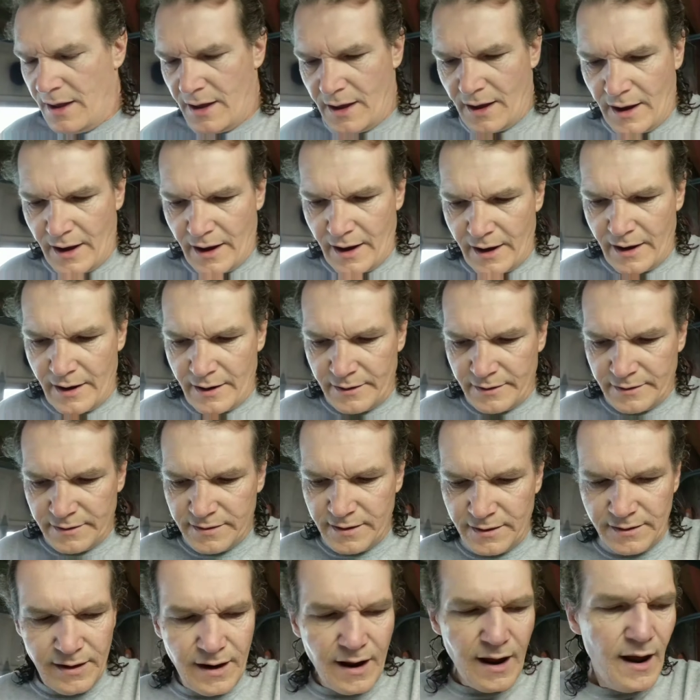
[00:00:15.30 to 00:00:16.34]
And
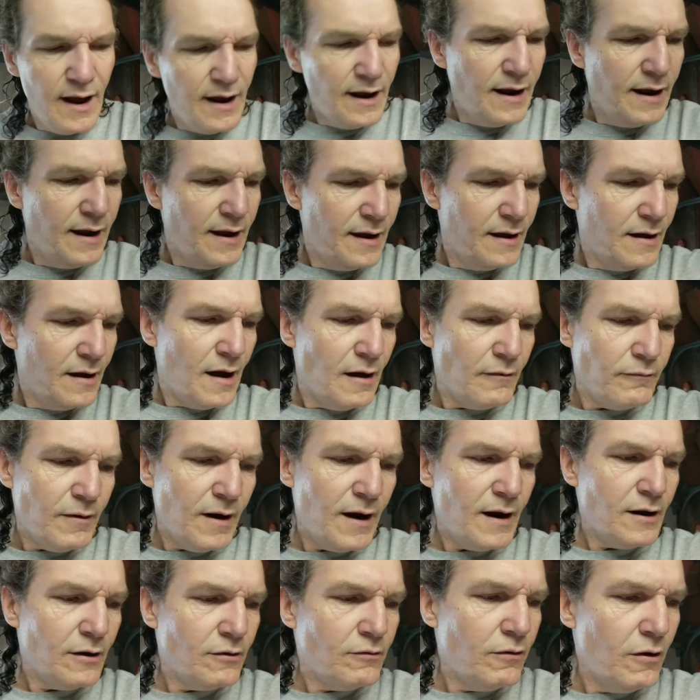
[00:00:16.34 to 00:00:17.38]
today, I
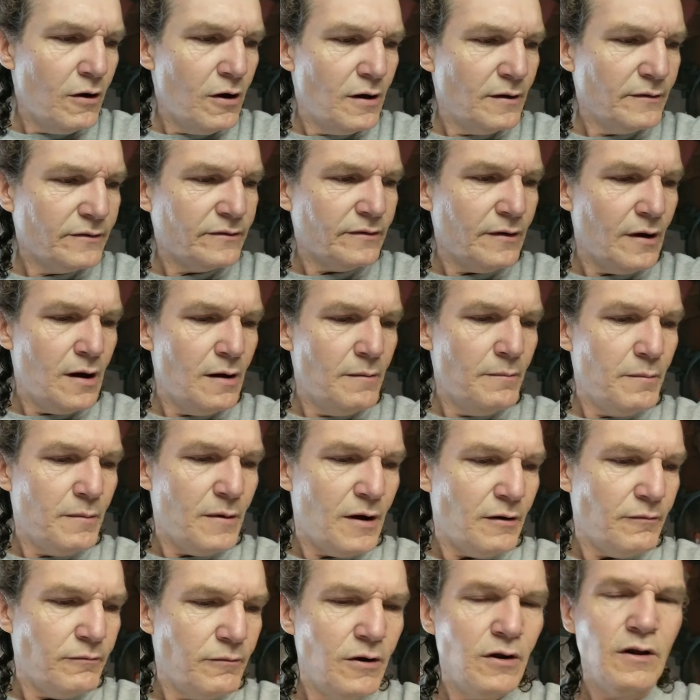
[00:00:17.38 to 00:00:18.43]
ran across something
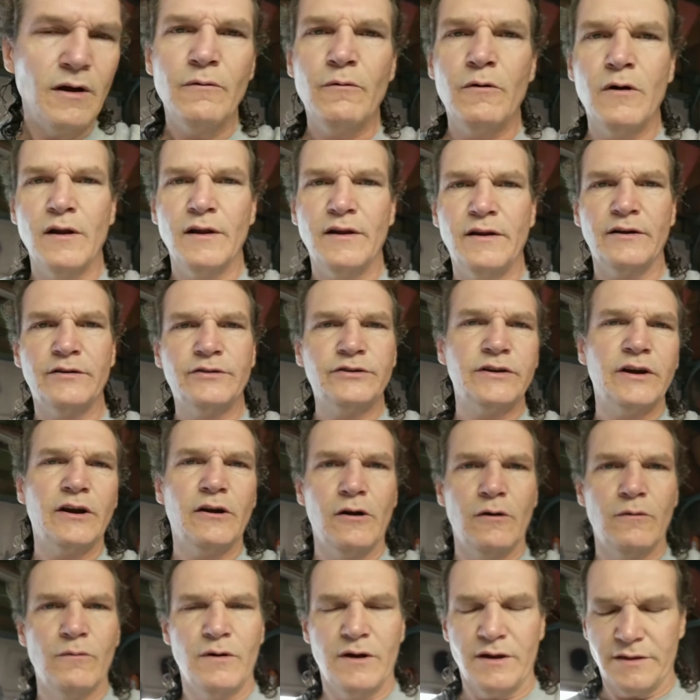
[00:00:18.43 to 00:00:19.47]
I really wanted to
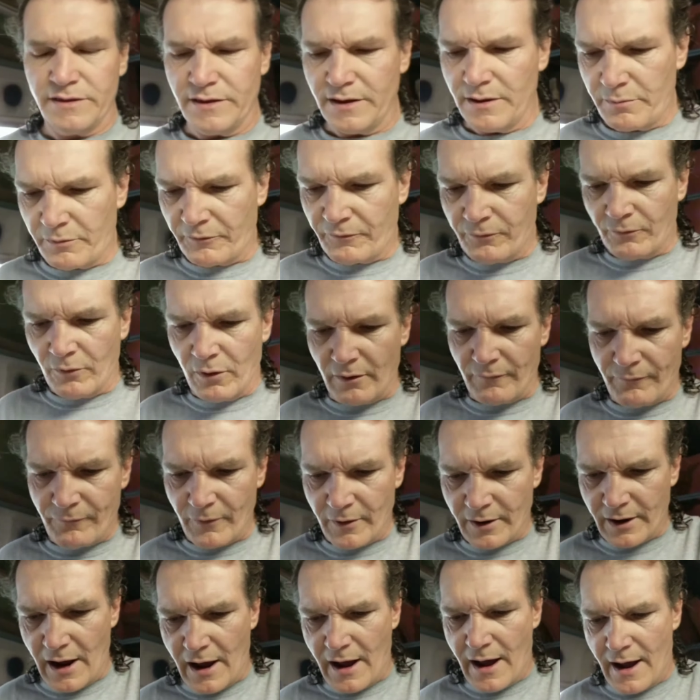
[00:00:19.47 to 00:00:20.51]
share it with you before I
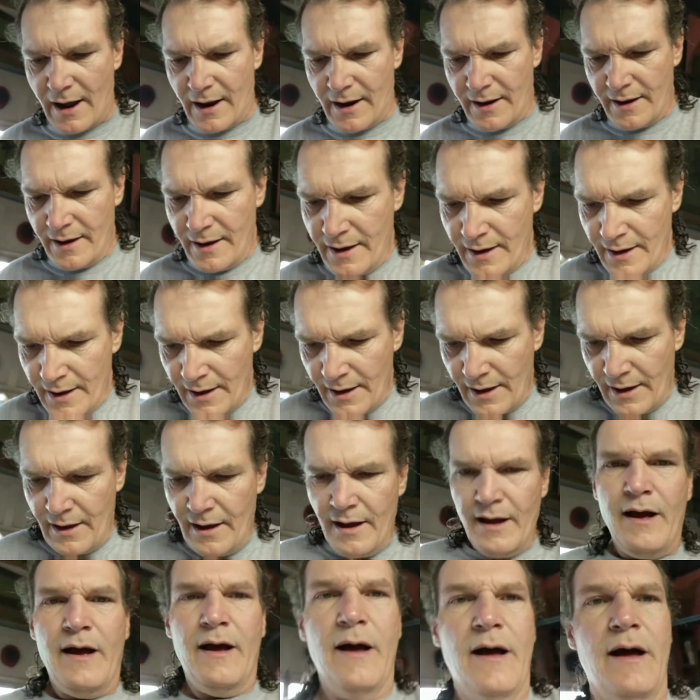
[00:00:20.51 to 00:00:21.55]
forgot.
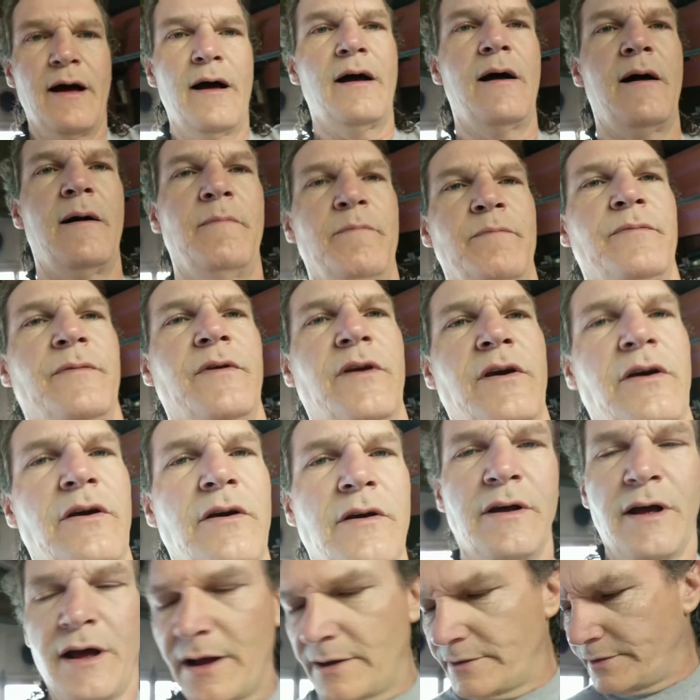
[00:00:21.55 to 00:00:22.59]
Um,
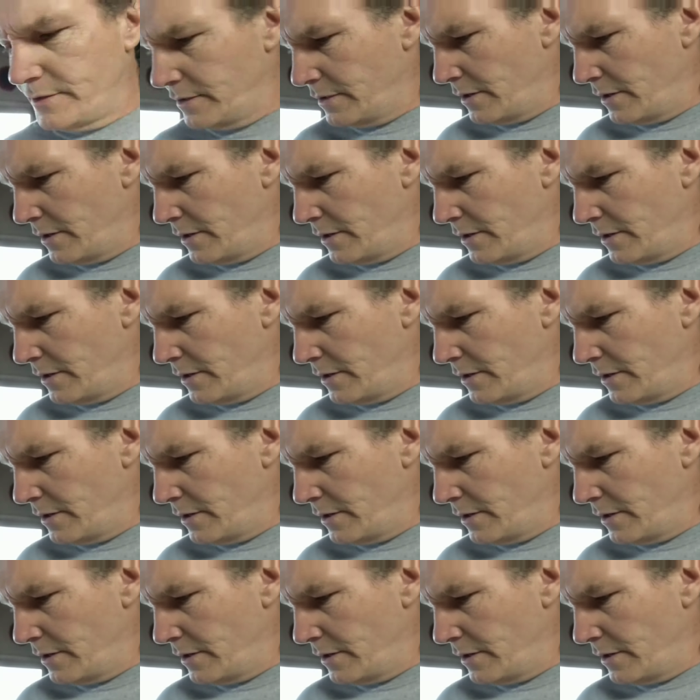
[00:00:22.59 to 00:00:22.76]
you, as you